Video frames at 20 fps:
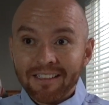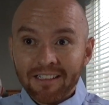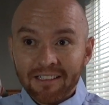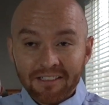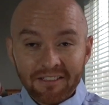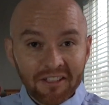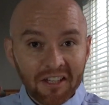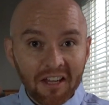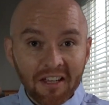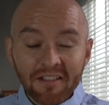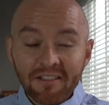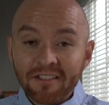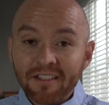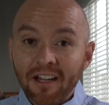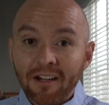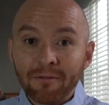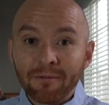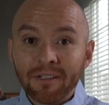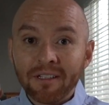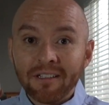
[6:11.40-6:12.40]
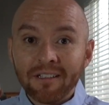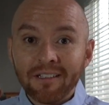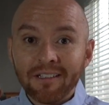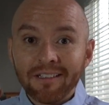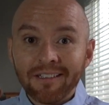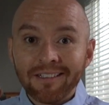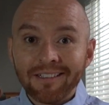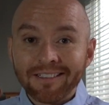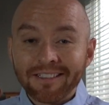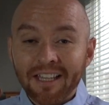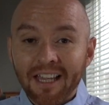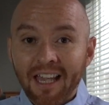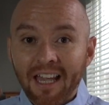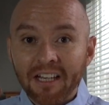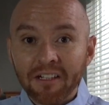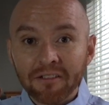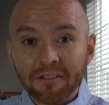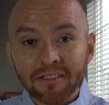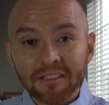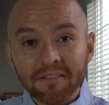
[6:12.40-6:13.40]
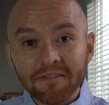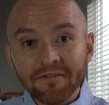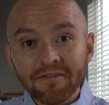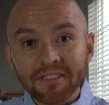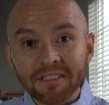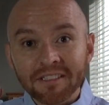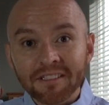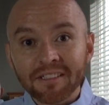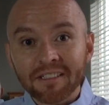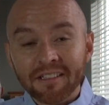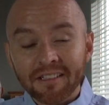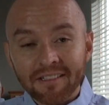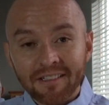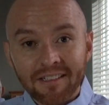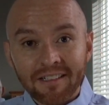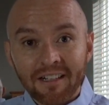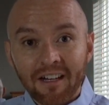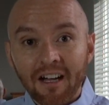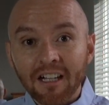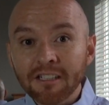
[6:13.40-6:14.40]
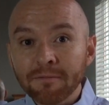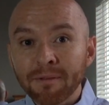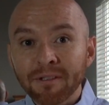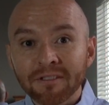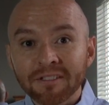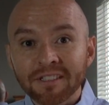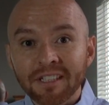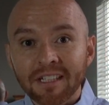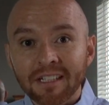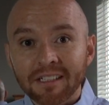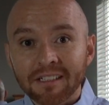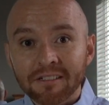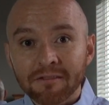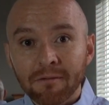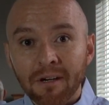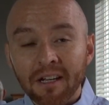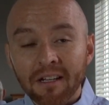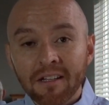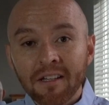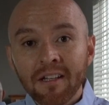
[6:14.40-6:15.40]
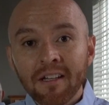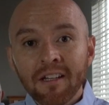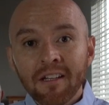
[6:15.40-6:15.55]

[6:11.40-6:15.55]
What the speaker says: changed how we handled infants in hospital settings, right?